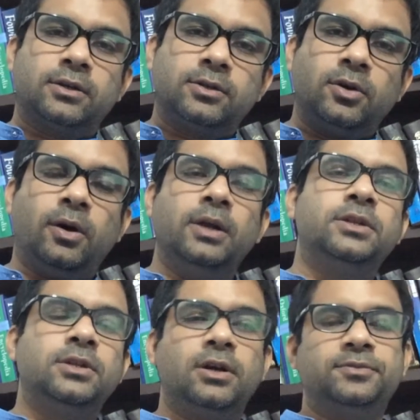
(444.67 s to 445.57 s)

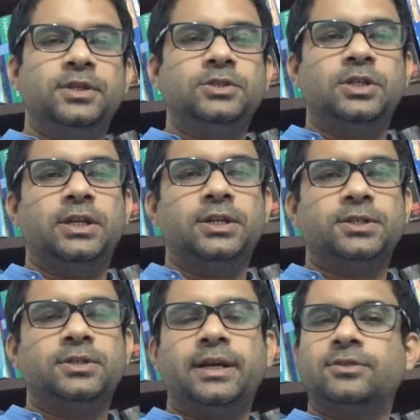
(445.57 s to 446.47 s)
quality of the
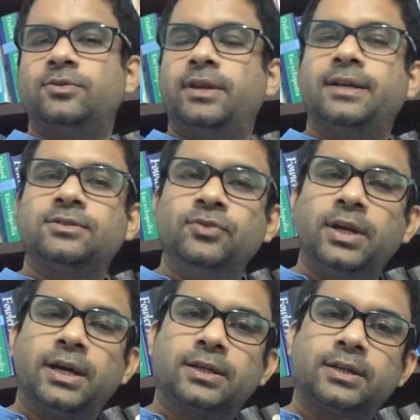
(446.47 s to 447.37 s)
education, as well as we
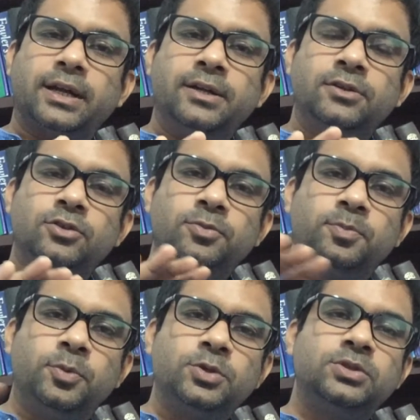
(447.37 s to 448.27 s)
are trying to
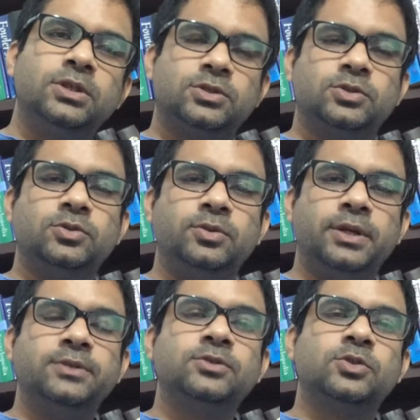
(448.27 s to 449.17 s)
push the
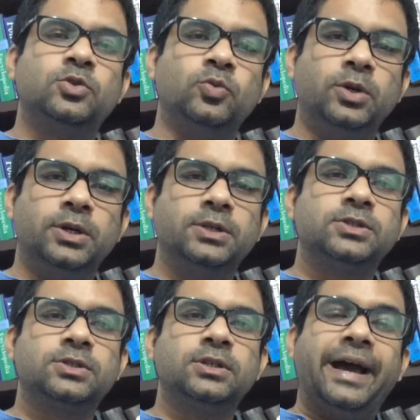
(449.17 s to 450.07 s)
students
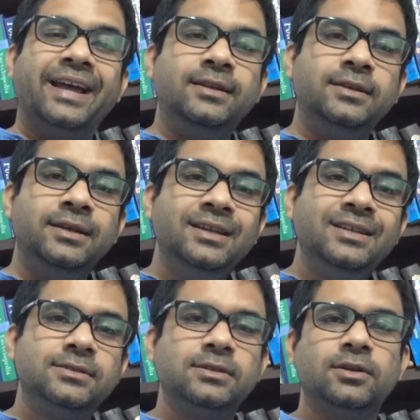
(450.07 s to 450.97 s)
towards an
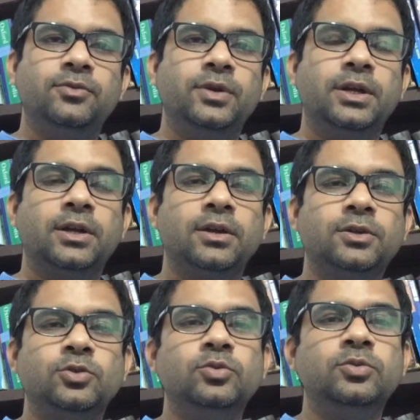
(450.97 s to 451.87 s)
easier way
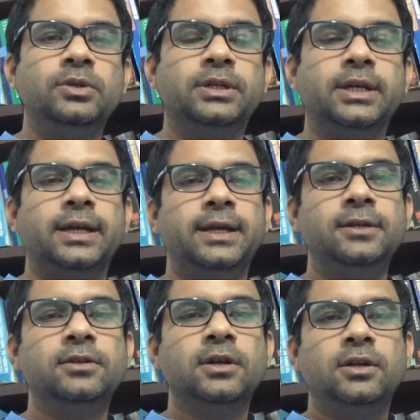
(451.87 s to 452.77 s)
to
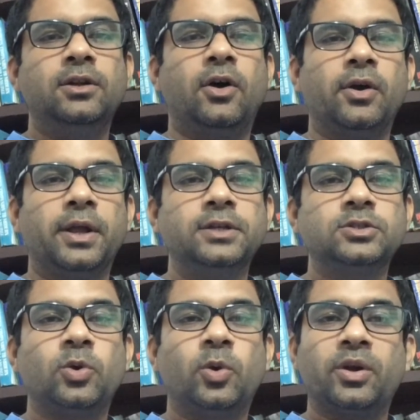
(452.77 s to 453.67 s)
gain
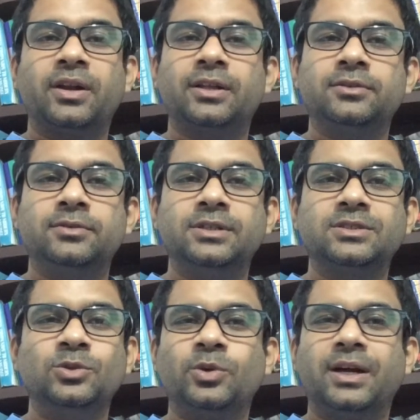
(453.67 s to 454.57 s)
knowledge, or in other
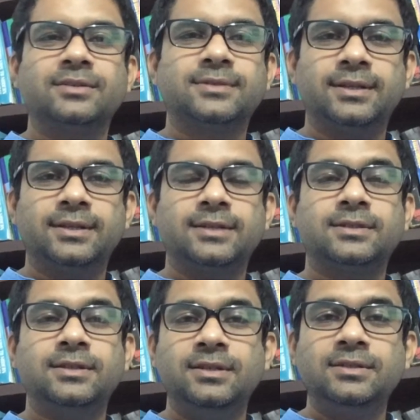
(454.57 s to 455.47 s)
words, you can't say that's
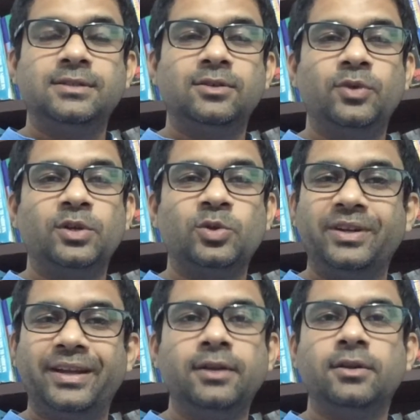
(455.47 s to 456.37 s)
an easier way to
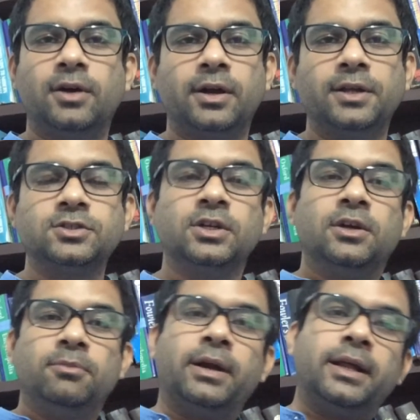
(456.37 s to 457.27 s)
gain knowledge,
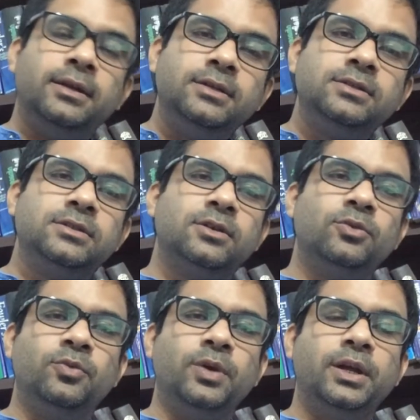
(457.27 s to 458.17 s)
but an easier
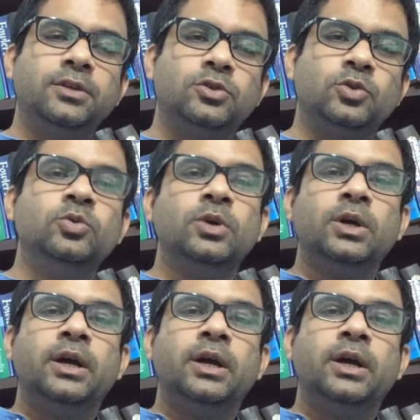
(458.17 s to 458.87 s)
way to